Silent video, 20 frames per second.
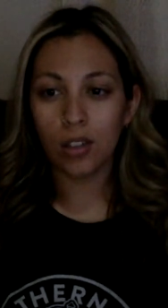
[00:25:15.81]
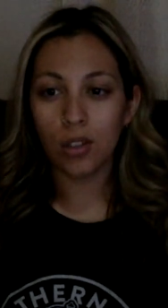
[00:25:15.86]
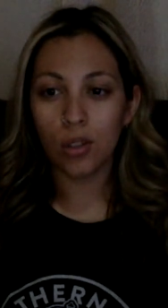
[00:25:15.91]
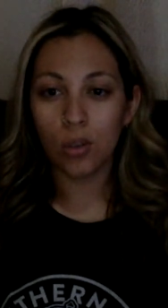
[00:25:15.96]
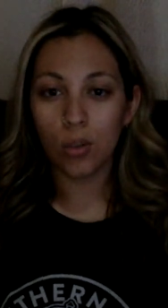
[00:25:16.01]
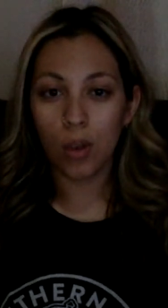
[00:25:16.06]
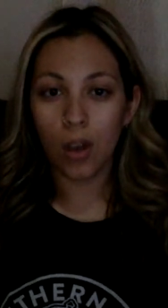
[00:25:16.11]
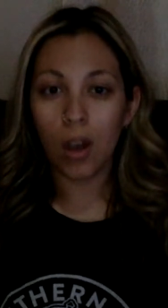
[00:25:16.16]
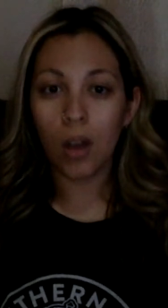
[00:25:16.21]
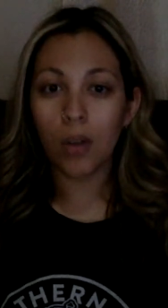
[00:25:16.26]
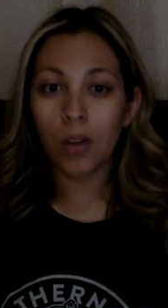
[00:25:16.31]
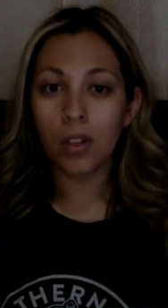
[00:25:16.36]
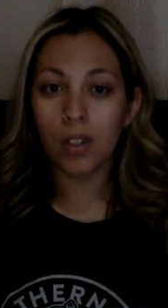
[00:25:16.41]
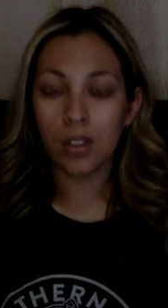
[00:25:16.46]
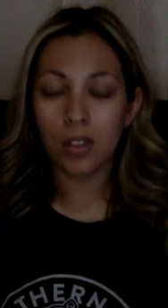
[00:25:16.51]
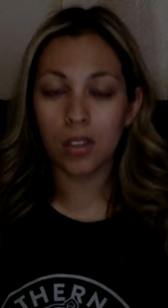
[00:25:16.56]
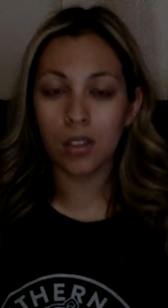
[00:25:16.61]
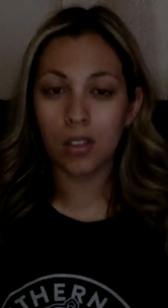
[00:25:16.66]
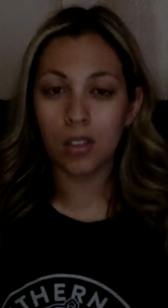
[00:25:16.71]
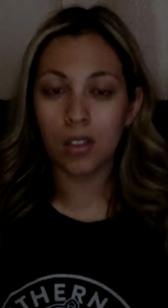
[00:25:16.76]
2
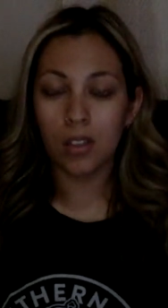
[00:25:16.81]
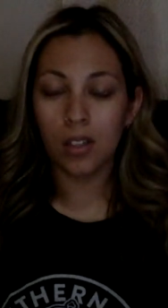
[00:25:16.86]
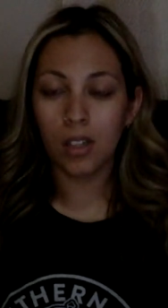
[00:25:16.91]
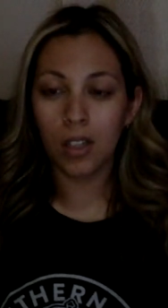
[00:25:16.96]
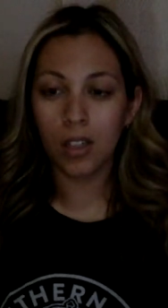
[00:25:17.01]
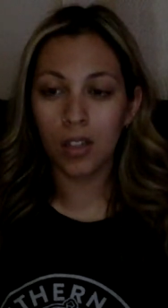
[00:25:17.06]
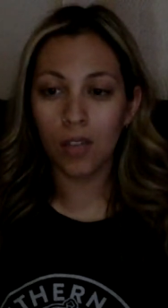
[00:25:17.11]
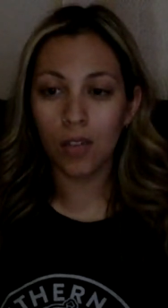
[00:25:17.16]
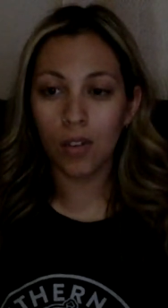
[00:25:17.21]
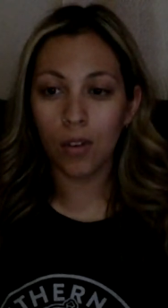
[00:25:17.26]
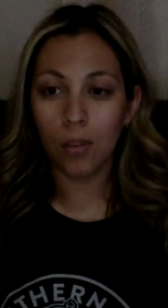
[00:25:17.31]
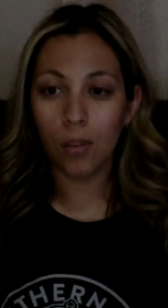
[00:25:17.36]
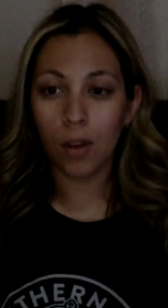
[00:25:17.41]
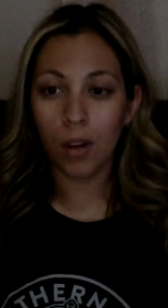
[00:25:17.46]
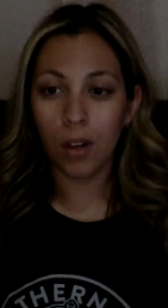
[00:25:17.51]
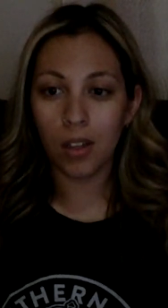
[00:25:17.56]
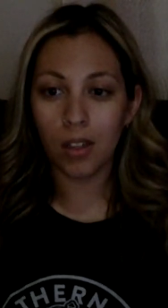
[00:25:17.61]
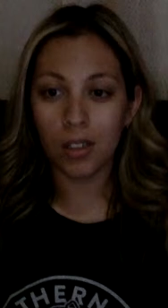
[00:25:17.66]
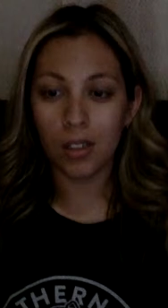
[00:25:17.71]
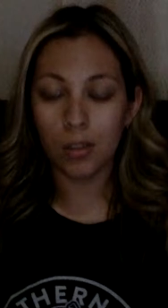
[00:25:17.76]
hours looking for a
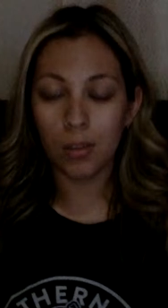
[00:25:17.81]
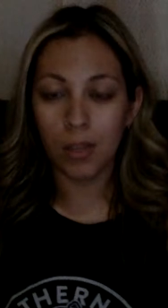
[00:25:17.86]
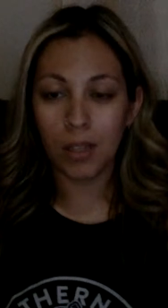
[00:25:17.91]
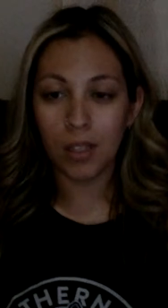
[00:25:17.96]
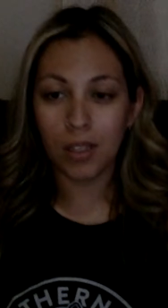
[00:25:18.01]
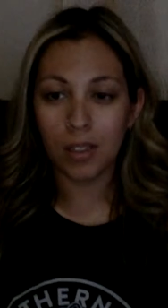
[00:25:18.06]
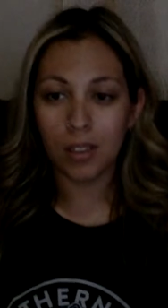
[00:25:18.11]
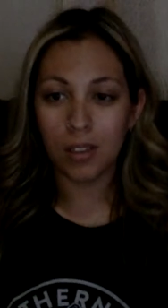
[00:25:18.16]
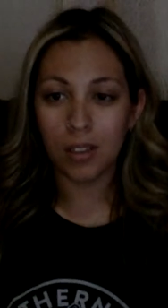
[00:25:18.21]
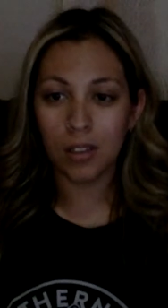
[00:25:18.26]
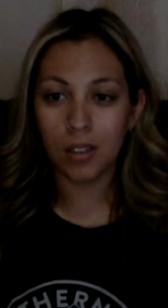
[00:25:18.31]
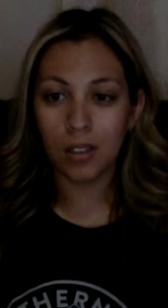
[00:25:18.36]
parking space.